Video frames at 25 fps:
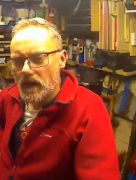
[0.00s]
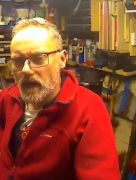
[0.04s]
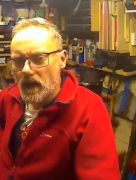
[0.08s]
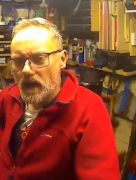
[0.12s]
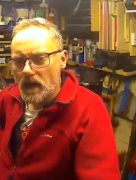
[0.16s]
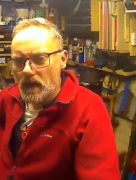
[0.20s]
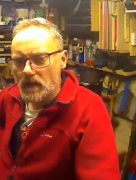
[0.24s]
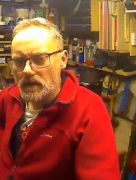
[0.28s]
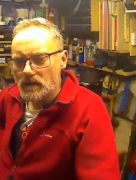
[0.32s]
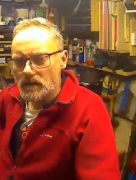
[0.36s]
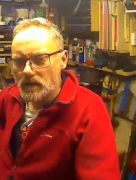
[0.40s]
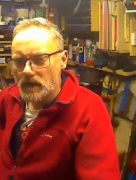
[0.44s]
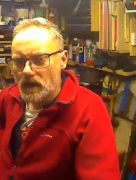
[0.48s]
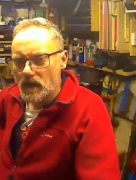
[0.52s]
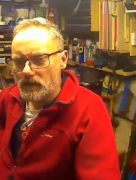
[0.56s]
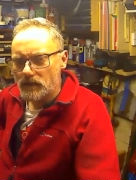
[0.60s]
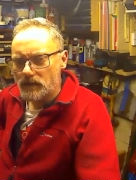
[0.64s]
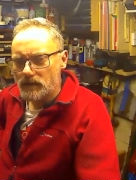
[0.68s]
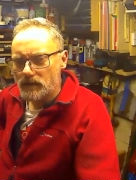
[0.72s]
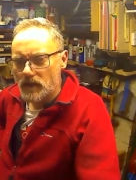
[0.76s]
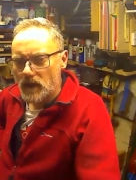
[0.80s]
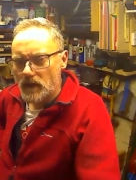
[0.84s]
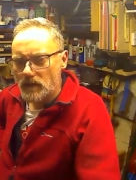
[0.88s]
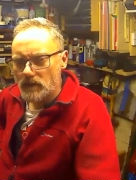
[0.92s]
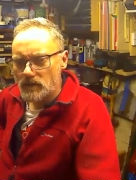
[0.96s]
And
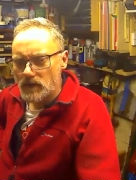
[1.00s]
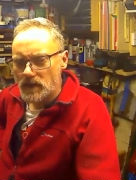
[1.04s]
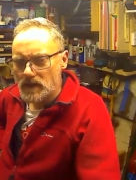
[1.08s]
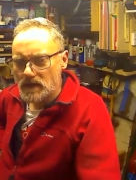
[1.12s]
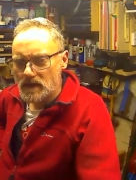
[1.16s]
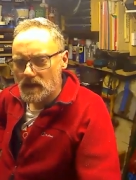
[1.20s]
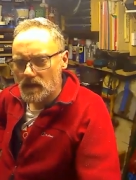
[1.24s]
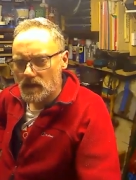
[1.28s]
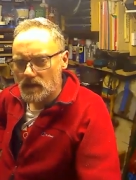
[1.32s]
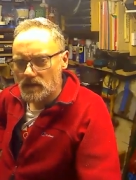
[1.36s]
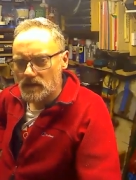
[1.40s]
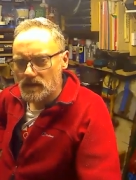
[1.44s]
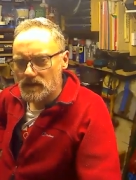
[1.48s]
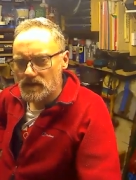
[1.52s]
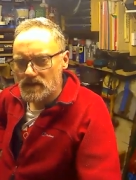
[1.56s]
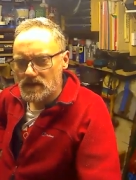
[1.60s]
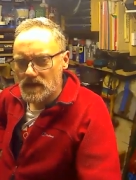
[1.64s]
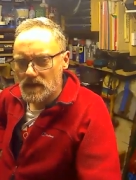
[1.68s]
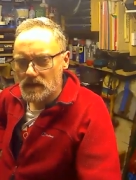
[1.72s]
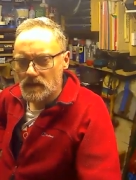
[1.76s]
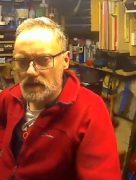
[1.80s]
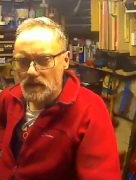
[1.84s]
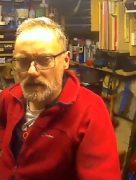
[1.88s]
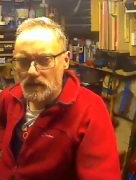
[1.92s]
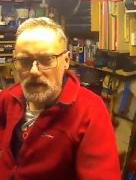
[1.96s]
I've already kind of
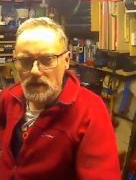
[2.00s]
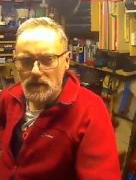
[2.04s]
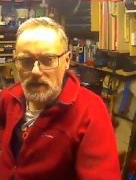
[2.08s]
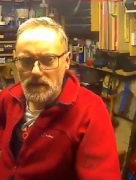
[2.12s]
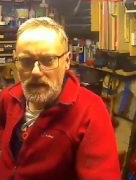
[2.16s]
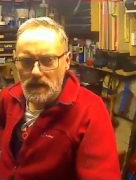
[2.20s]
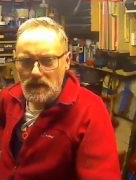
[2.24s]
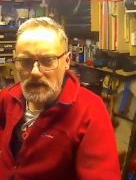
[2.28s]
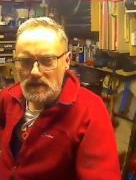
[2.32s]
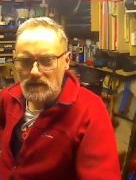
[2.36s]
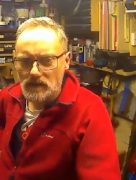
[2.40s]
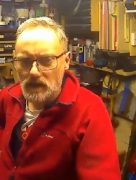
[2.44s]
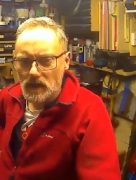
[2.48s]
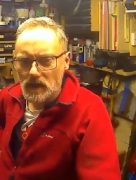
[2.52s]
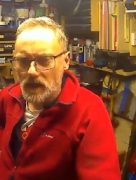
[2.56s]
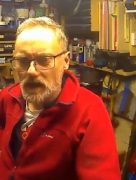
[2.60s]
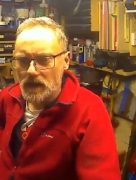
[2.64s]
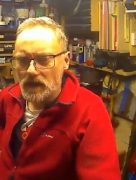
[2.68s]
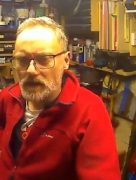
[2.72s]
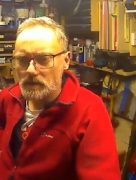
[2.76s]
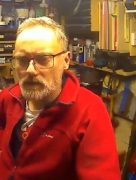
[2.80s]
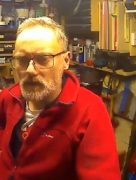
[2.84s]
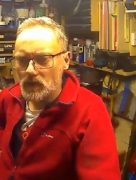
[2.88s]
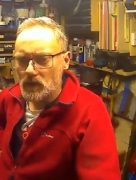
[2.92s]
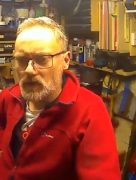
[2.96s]
sent a few things
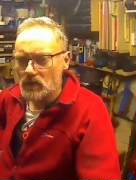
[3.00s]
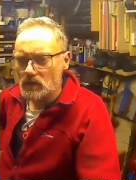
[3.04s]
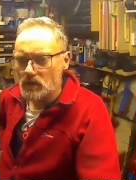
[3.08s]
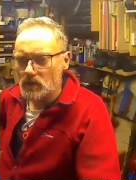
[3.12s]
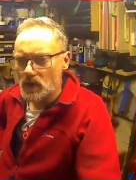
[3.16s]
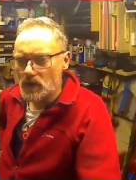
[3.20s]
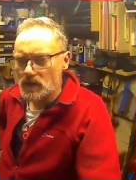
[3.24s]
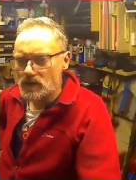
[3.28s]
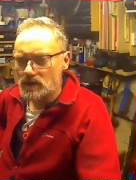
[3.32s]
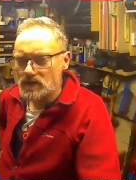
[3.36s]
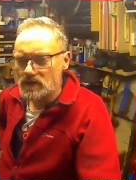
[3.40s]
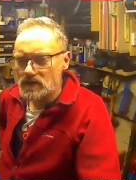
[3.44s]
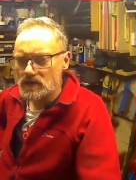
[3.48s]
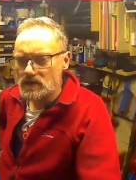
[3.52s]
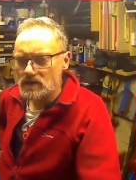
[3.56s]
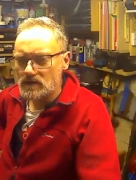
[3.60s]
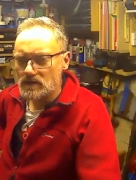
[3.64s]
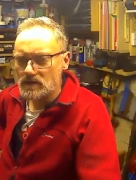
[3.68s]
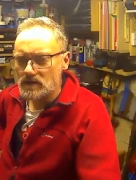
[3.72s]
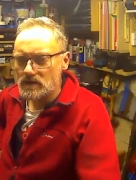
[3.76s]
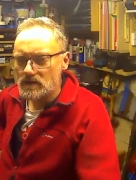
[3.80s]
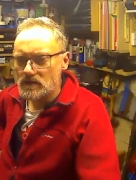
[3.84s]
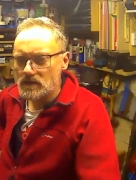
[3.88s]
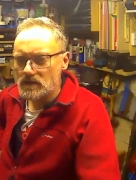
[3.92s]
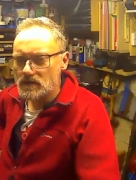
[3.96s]
flying more than once.
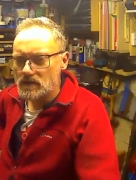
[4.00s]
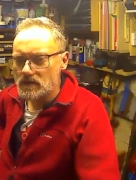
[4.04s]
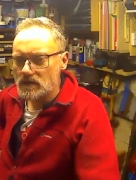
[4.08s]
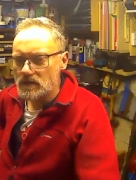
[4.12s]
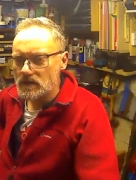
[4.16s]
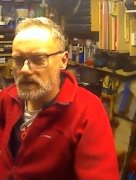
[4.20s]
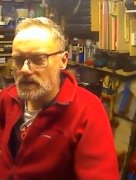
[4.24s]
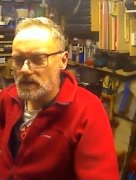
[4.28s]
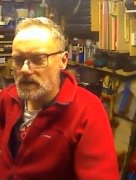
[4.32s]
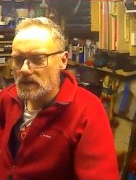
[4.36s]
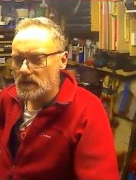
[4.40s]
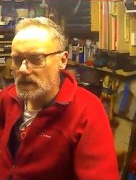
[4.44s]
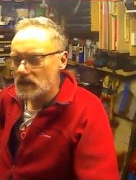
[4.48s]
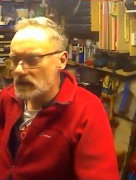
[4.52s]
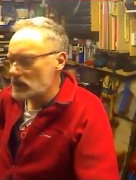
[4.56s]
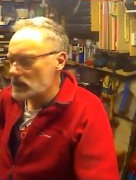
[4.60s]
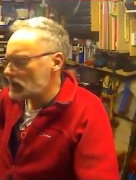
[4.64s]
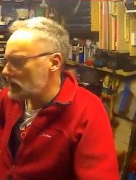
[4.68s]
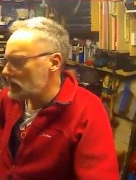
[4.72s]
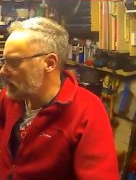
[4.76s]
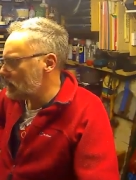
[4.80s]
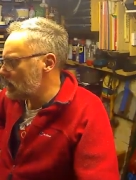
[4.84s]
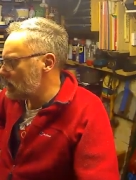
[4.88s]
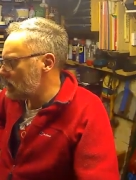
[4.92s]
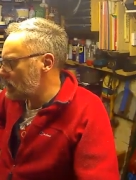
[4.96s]

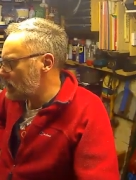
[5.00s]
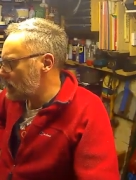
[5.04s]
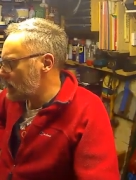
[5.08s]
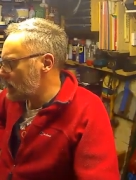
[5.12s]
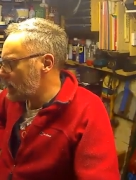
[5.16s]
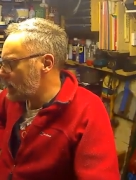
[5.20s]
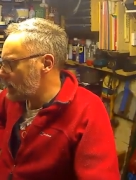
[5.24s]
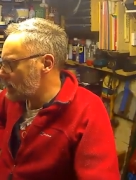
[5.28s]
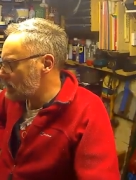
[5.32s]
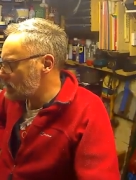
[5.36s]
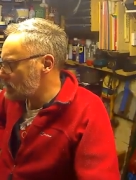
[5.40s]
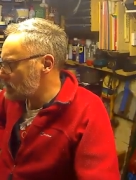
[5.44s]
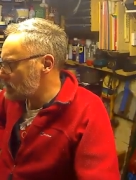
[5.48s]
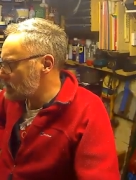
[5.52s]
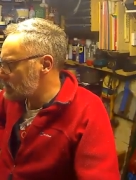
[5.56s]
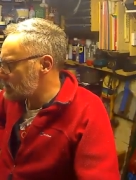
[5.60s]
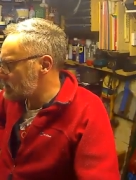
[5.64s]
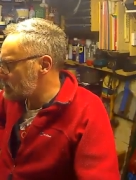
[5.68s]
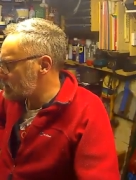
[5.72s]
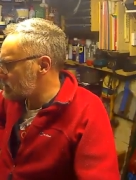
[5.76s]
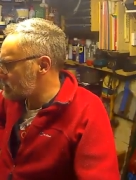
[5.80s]
And